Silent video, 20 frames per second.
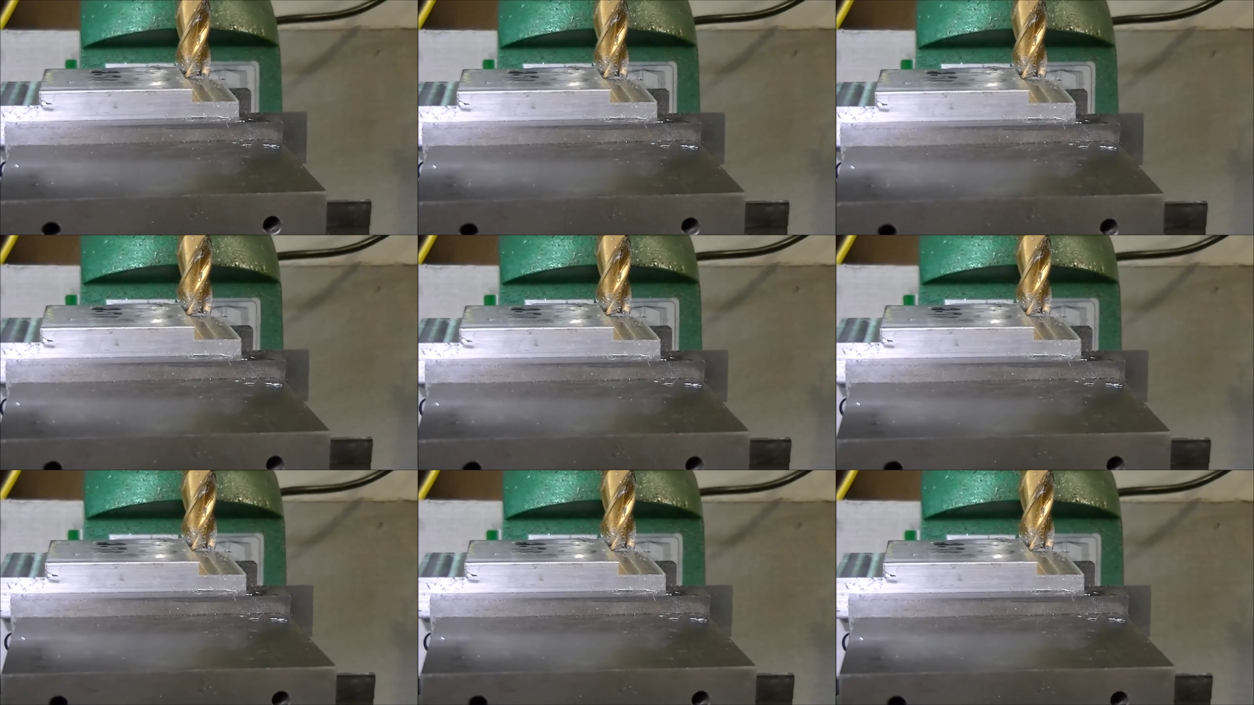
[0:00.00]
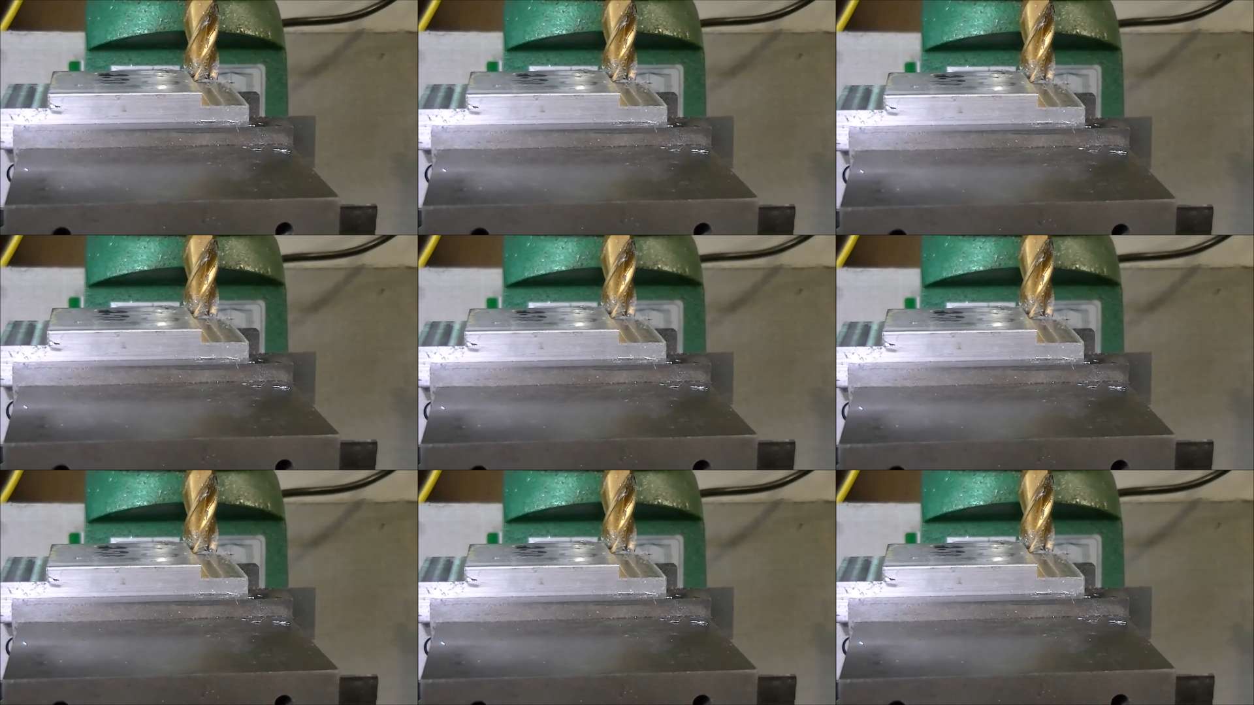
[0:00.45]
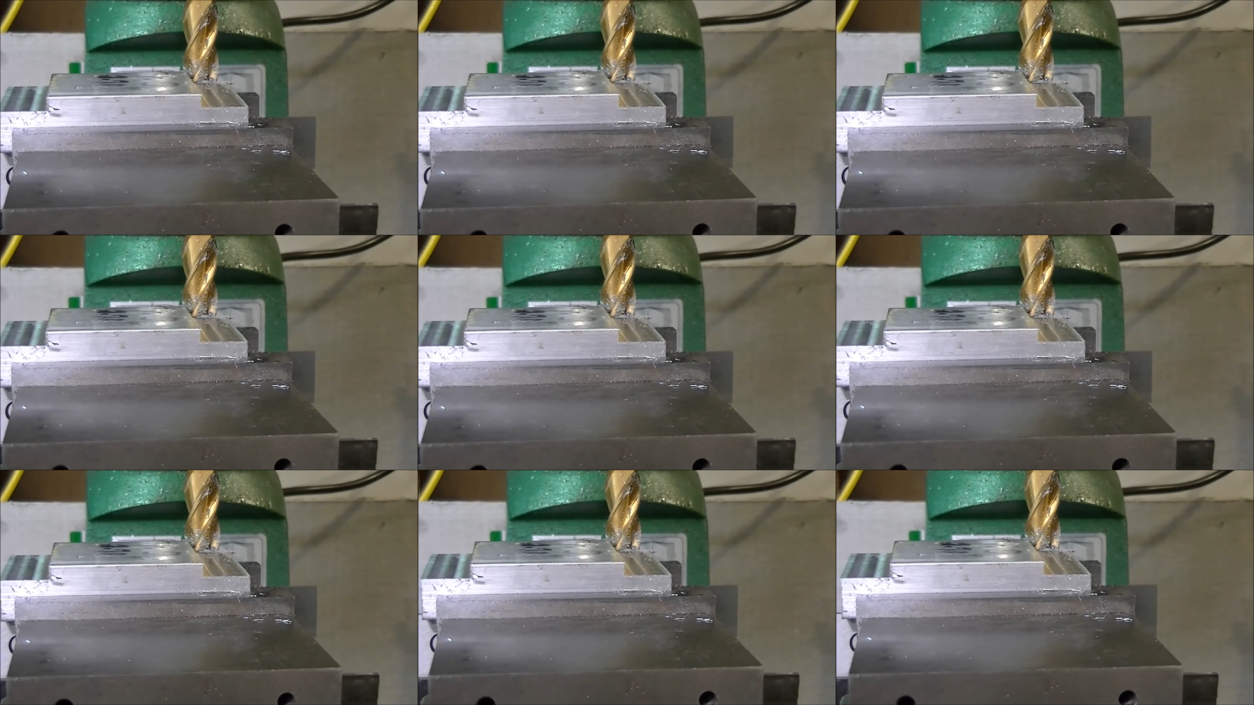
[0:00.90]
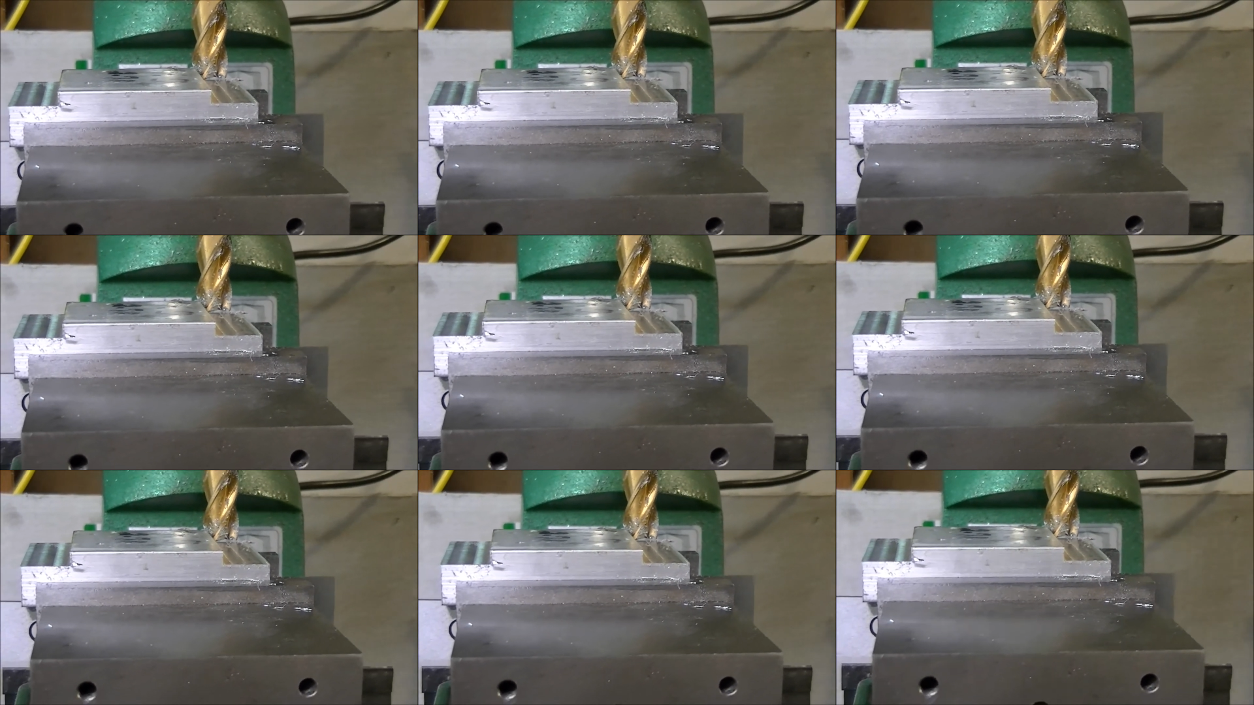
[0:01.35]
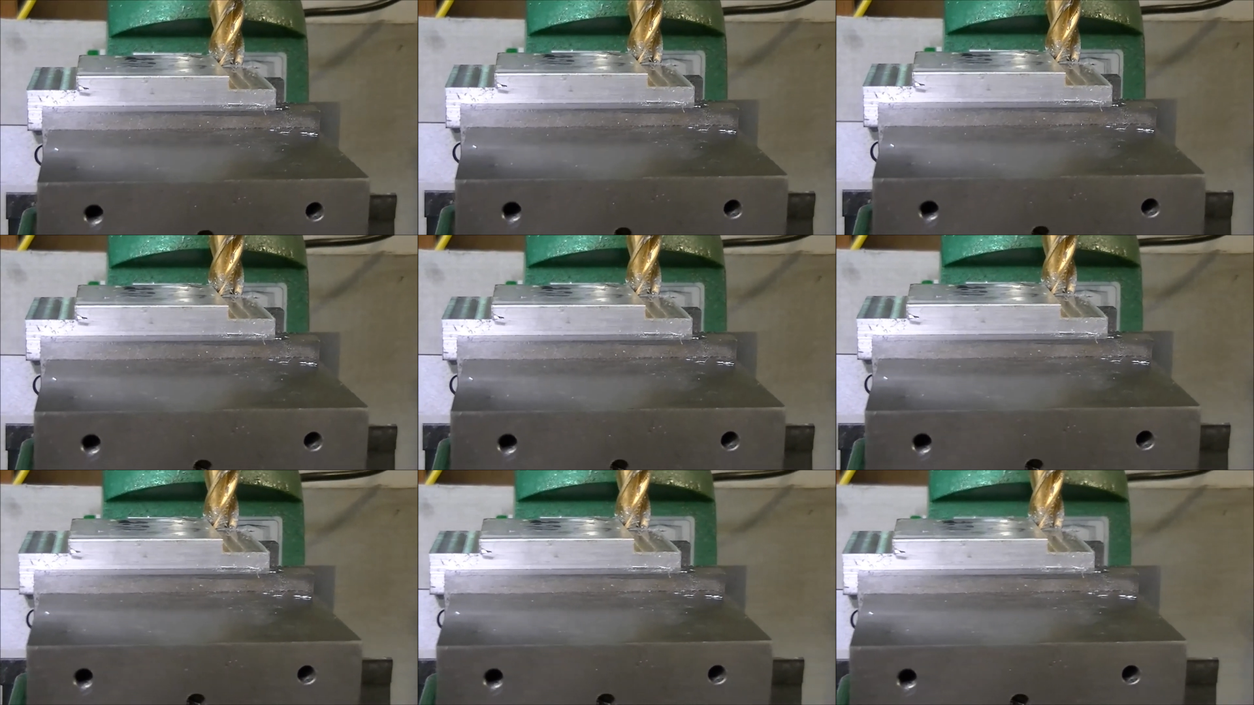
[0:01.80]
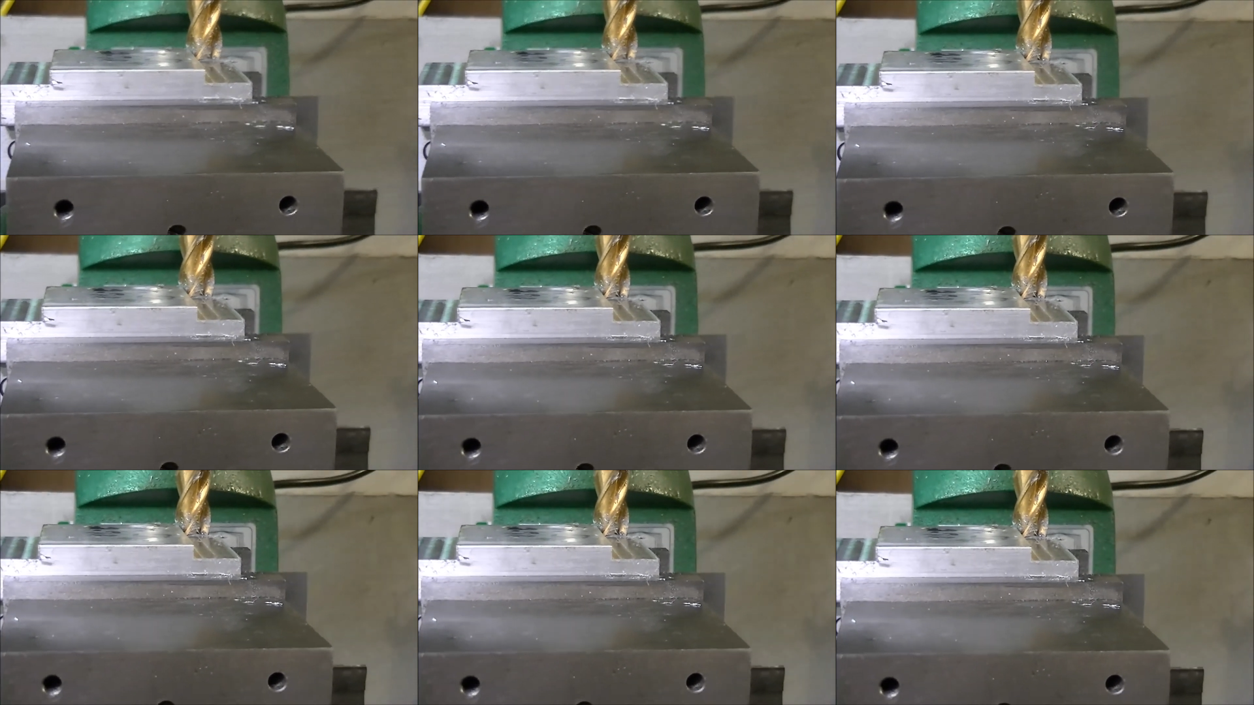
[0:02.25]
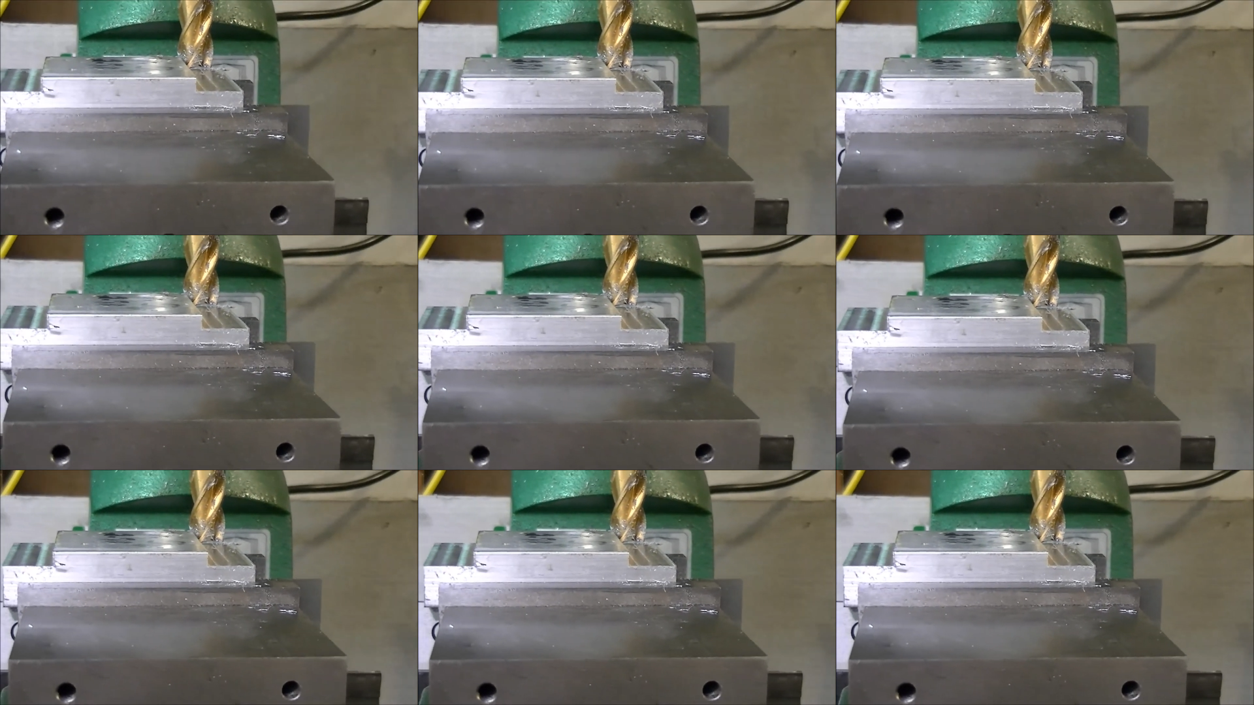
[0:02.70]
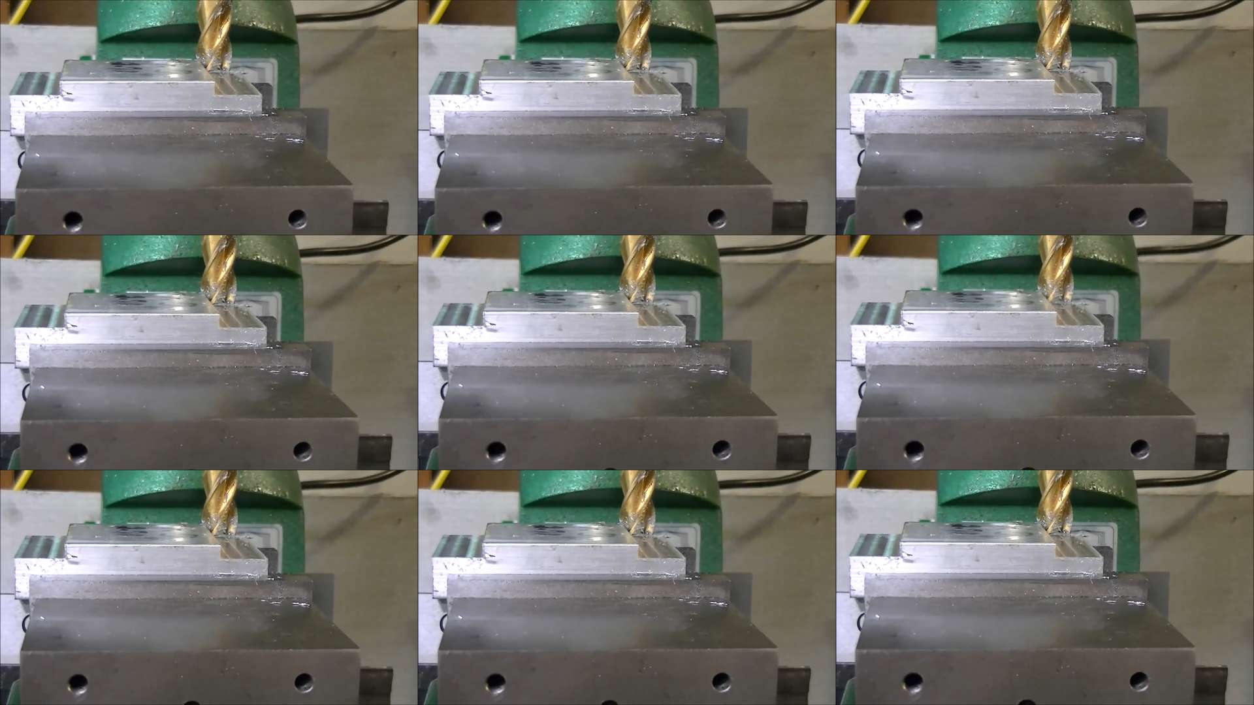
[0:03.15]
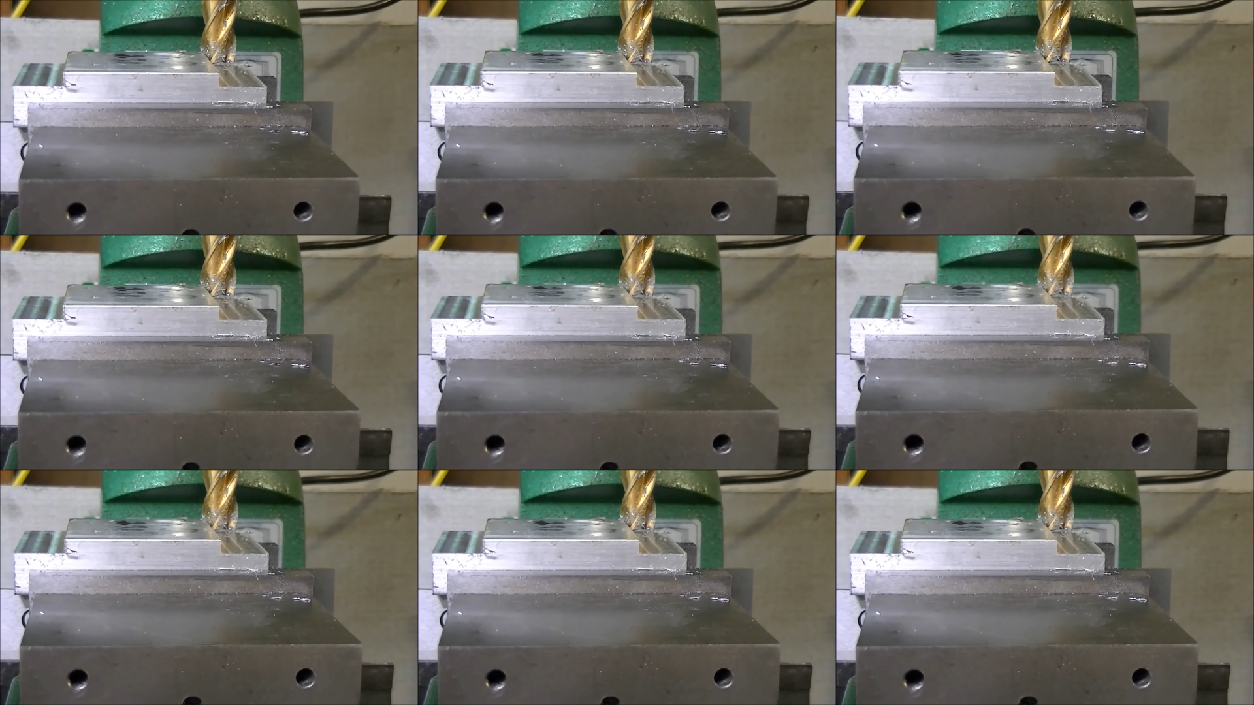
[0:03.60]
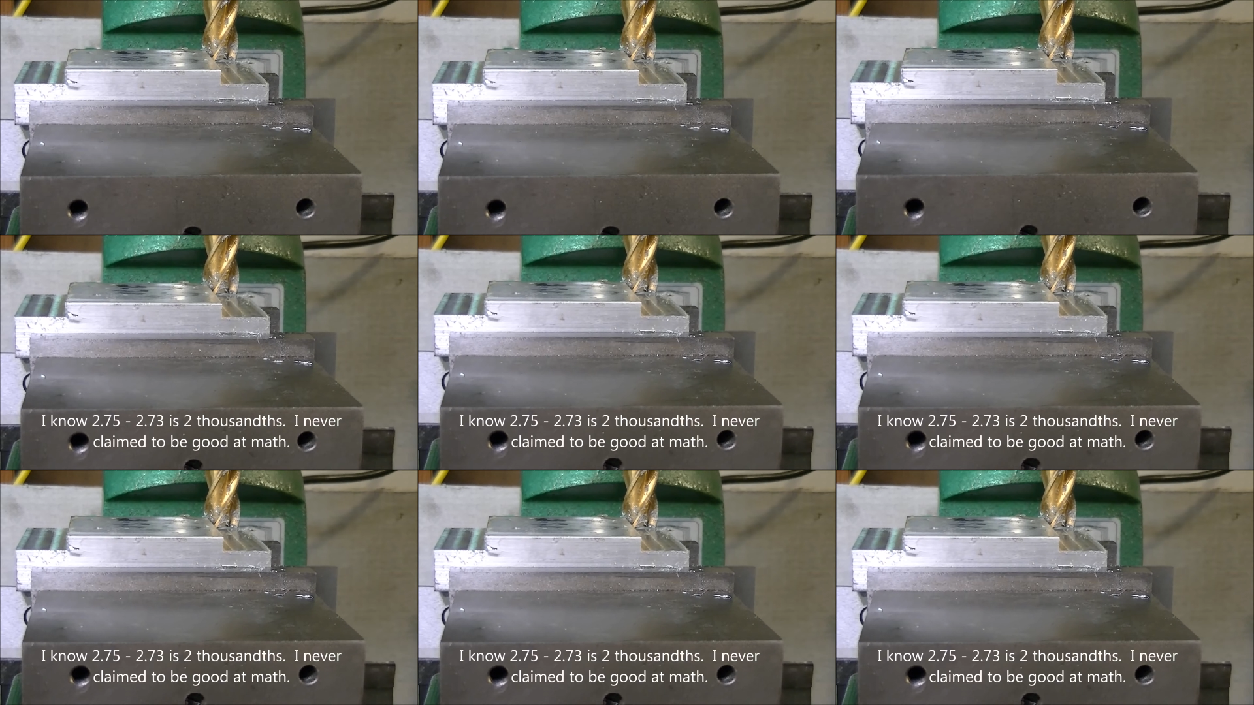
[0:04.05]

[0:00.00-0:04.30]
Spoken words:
(no speaker visible)